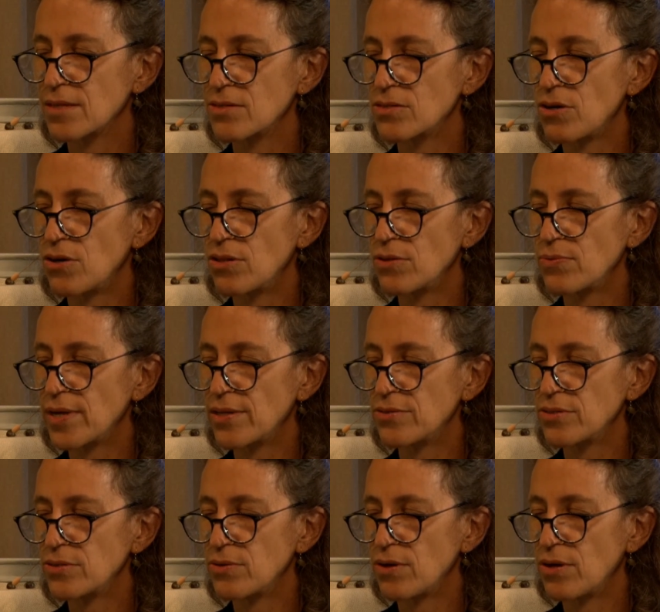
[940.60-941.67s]
It's all
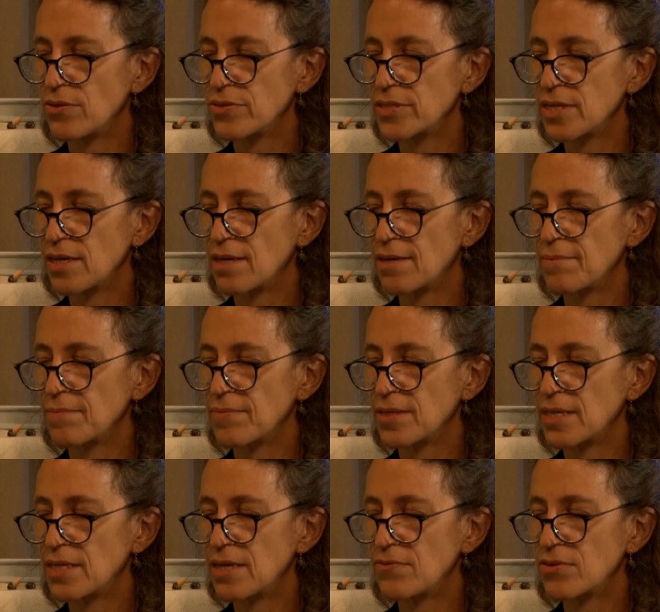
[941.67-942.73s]
around you all the
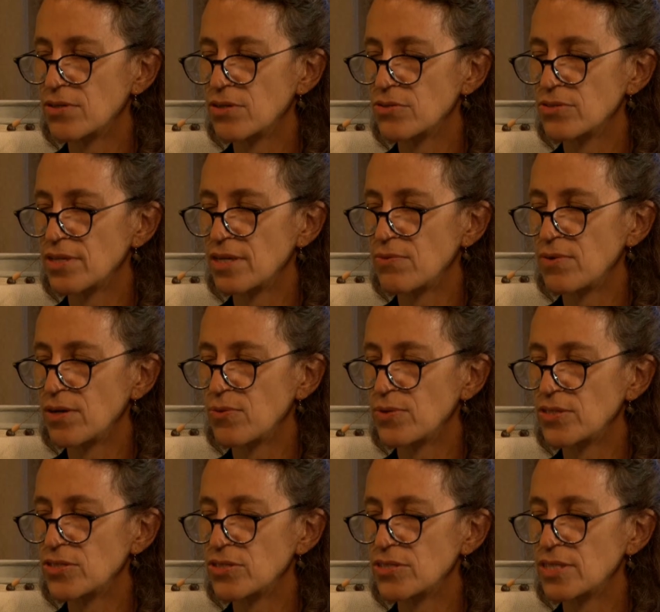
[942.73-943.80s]
time. It never goes anywhere.
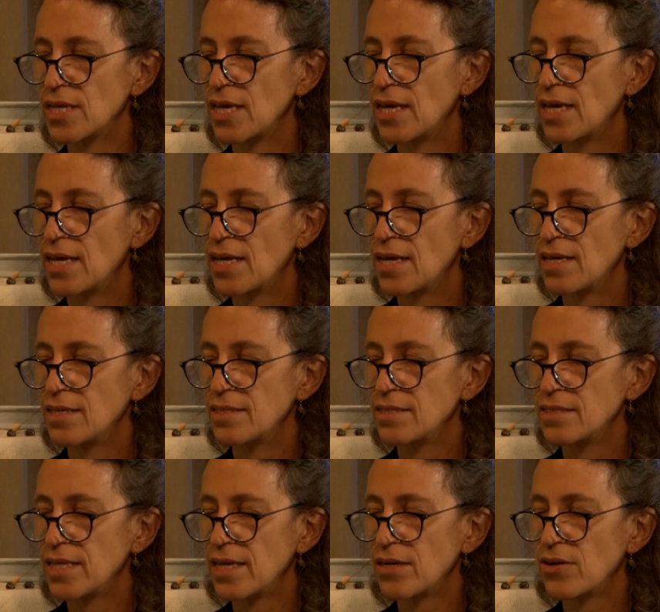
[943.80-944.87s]
We just
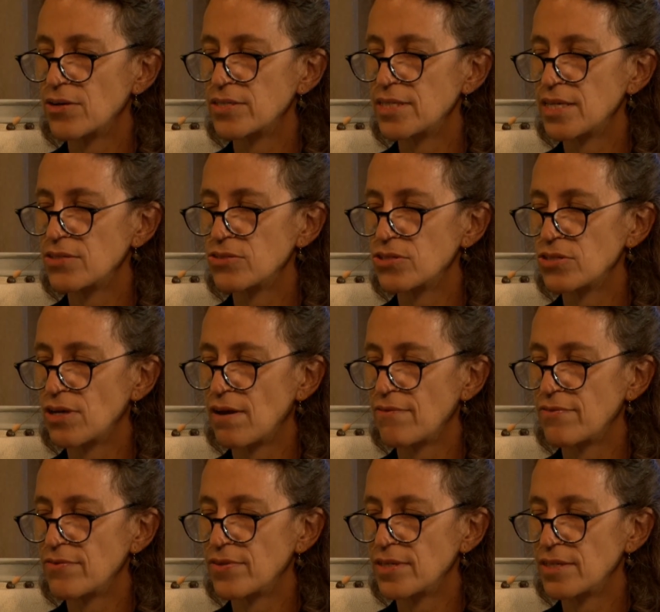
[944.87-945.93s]
take our attention
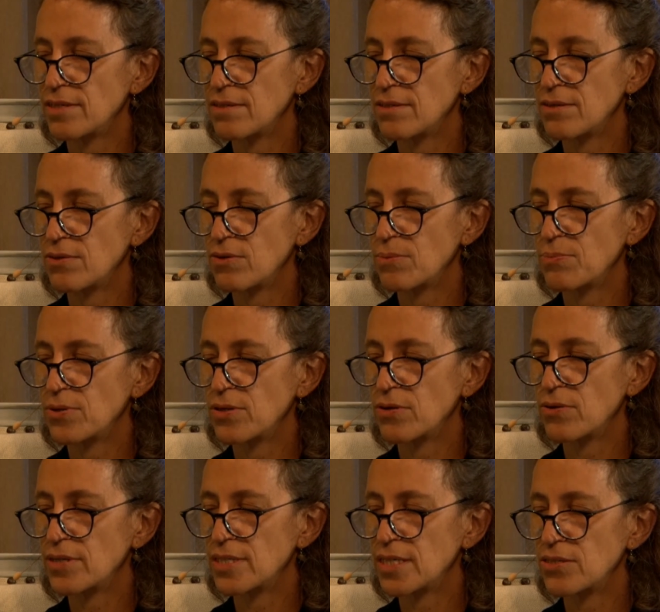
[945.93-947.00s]
off of it or put
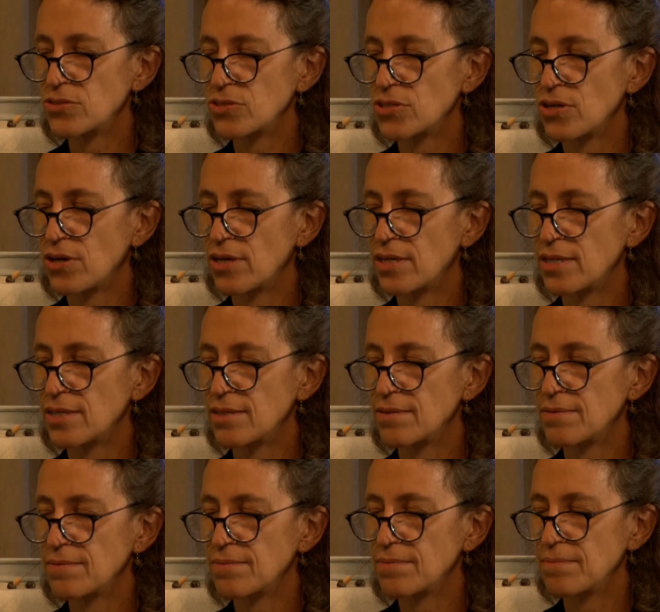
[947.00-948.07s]
our attention on it,
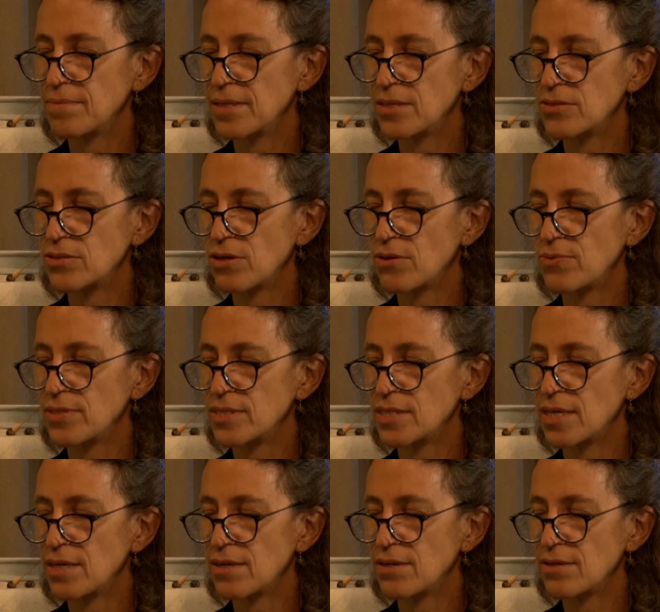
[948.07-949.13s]
but it's always
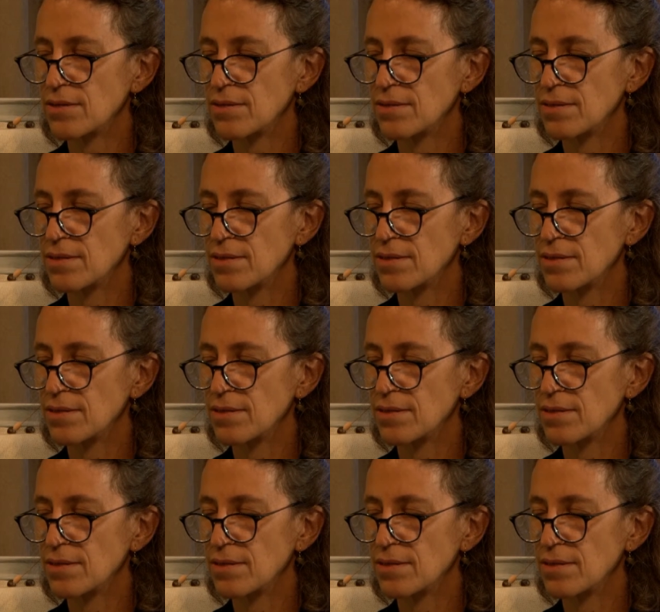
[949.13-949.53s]
there.